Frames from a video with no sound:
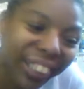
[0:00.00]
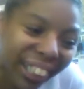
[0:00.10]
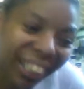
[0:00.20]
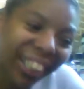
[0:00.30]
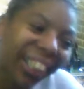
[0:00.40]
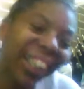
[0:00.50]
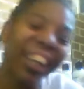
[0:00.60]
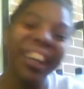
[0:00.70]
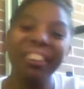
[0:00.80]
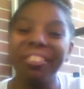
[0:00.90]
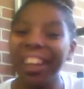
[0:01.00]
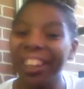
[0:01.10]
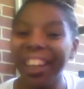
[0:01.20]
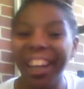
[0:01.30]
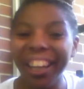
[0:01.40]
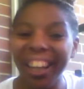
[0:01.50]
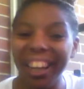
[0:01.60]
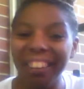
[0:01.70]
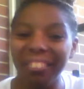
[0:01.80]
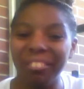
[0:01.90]
that Aunt Jackie had an
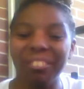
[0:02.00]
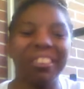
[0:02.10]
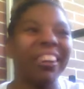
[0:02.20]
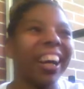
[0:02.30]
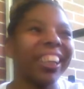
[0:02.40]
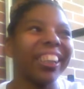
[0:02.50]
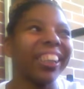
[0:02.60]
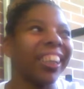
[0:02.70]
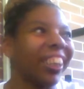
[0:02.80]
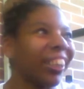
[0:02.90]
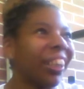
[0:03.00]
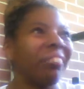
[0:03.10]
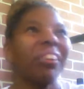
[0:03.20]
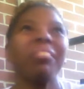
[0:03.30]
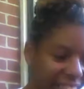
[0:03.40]
edge control. I didn't, y'all.